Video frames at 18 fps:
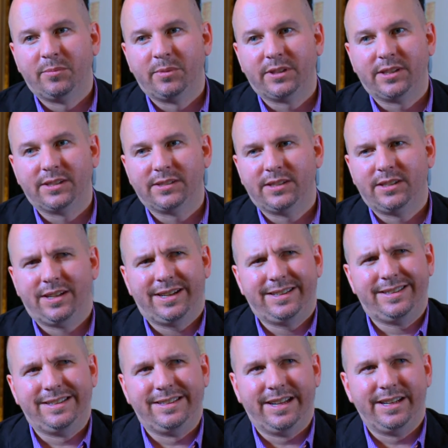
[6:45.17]
Because in
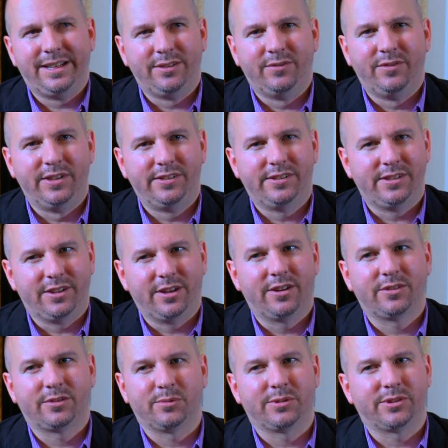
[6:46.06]
1980,
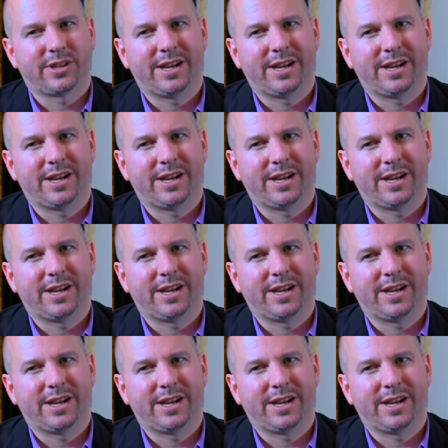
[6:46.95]
VCRs were